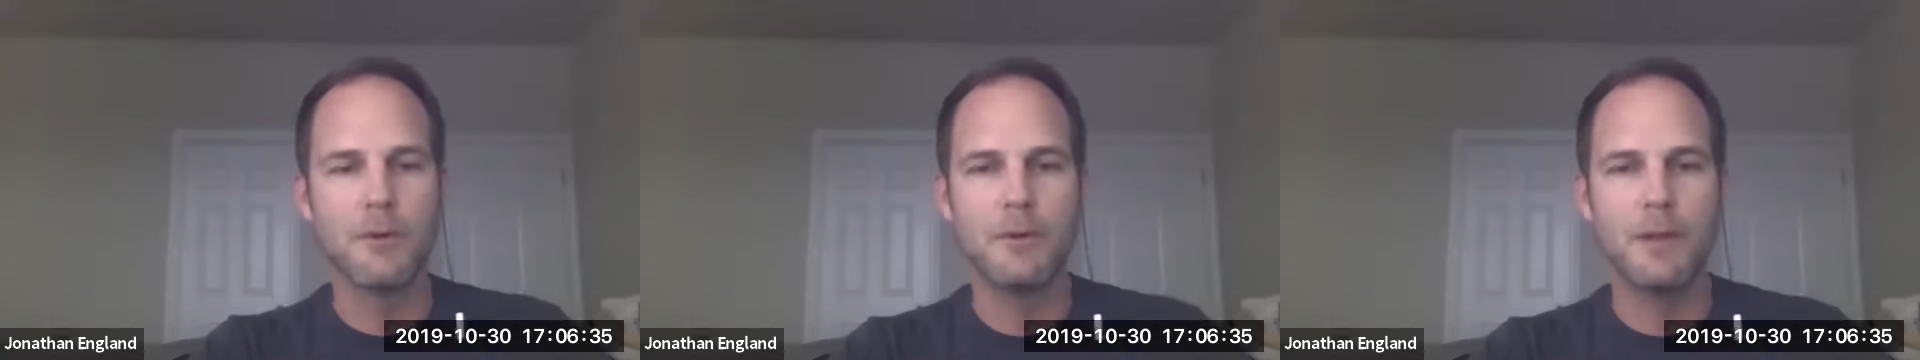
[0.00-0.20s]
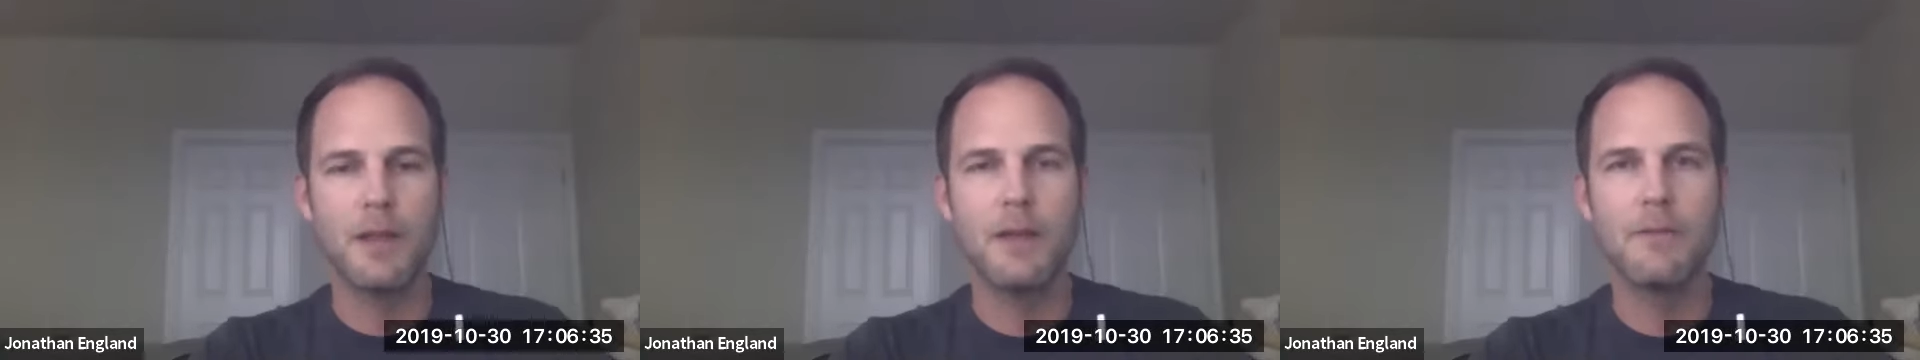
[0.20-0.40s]

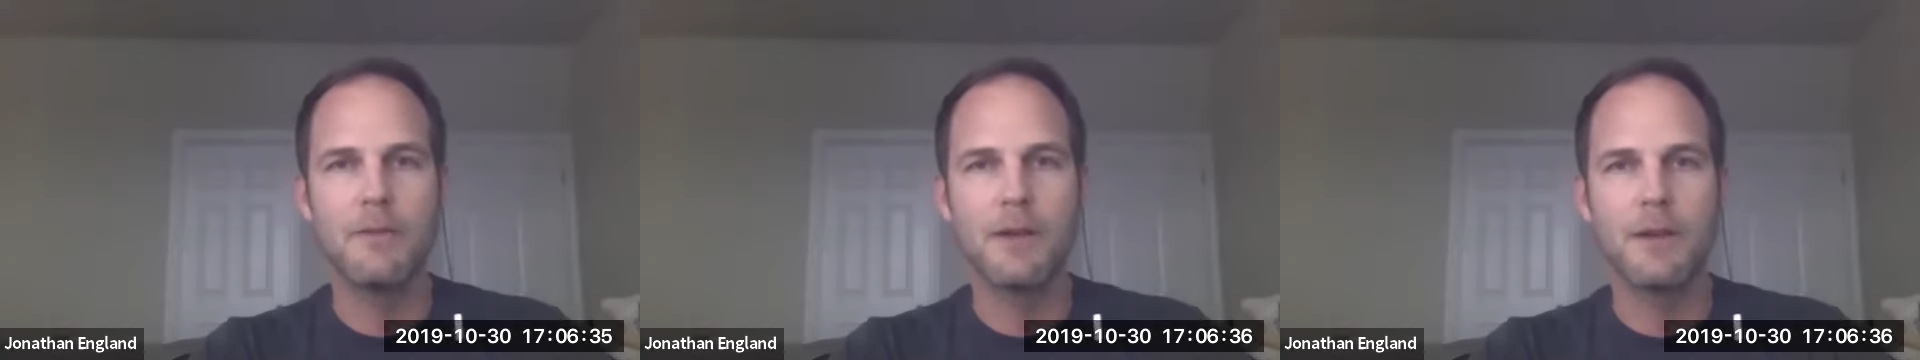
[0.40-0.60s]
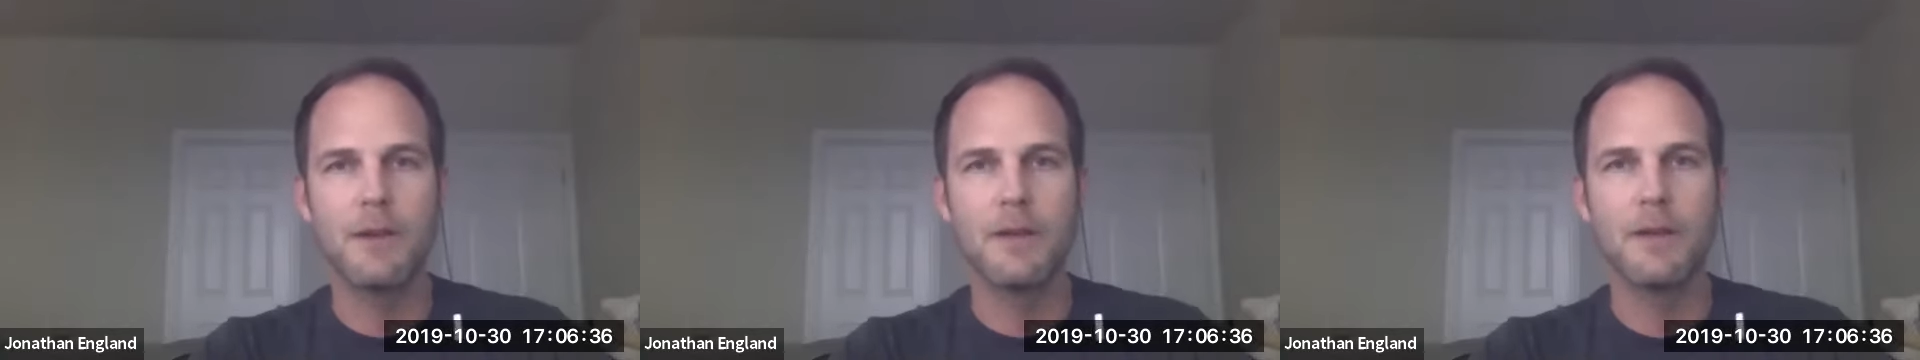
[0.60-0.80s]

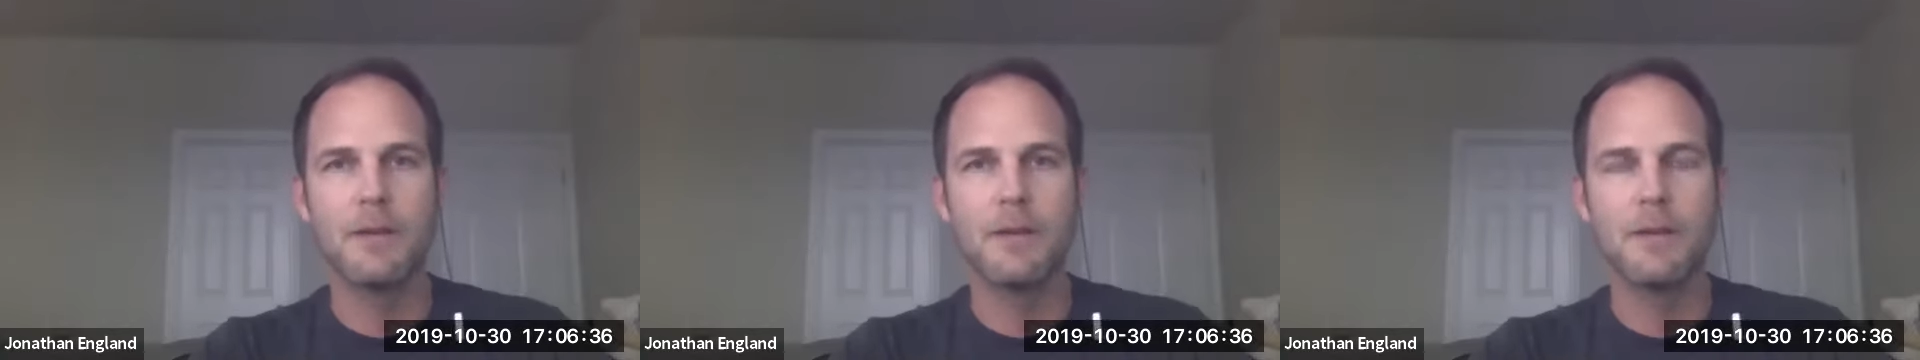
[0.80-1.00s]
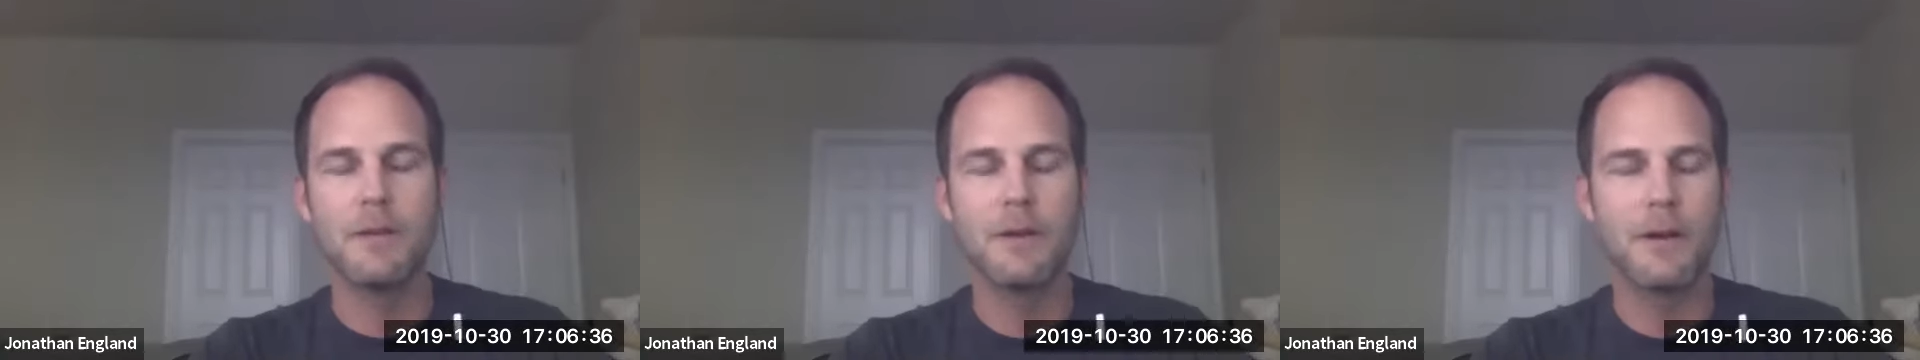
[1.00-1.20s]
loving and
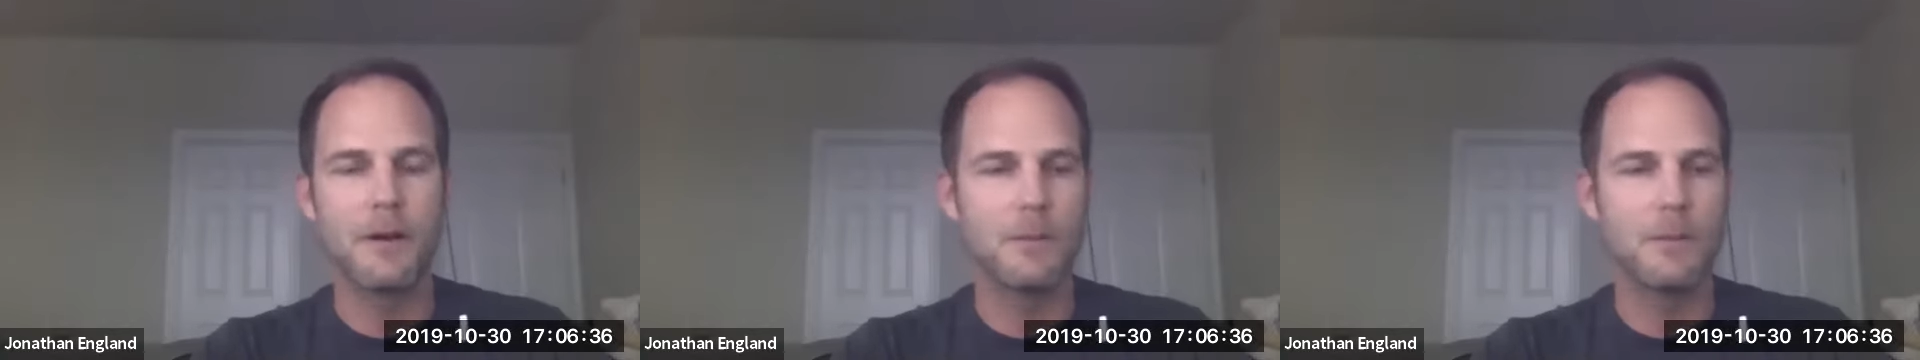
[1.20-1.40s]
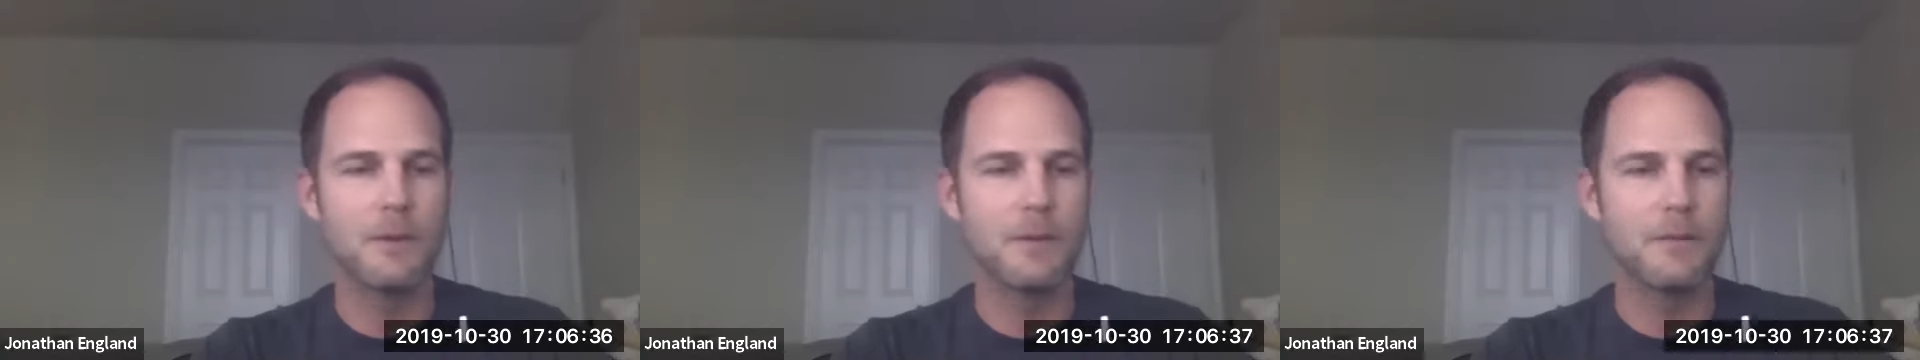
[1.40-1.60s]

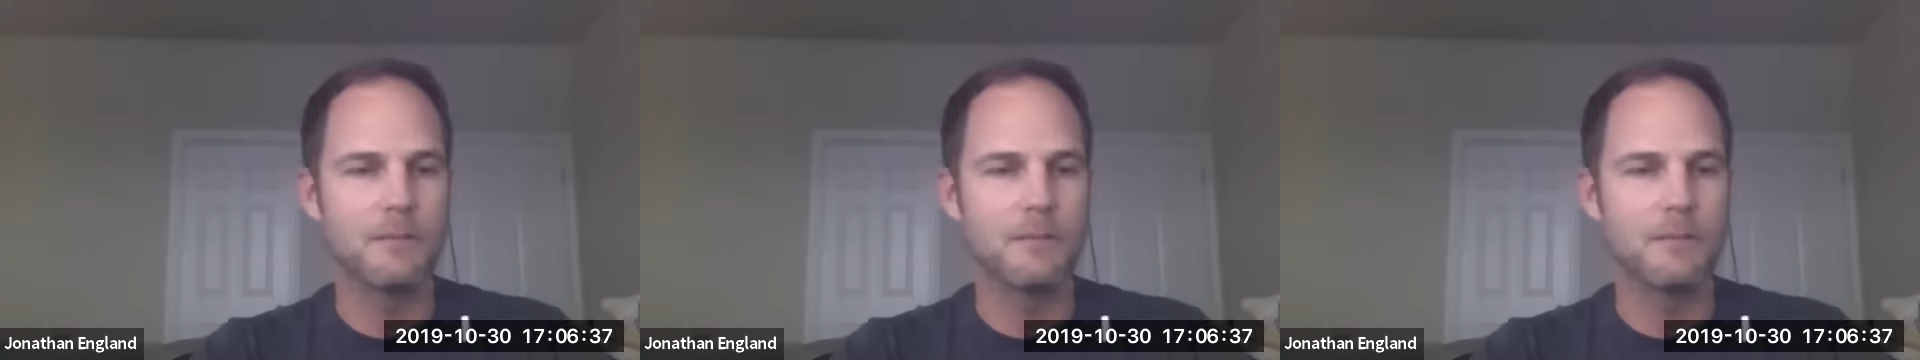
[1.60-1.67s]
an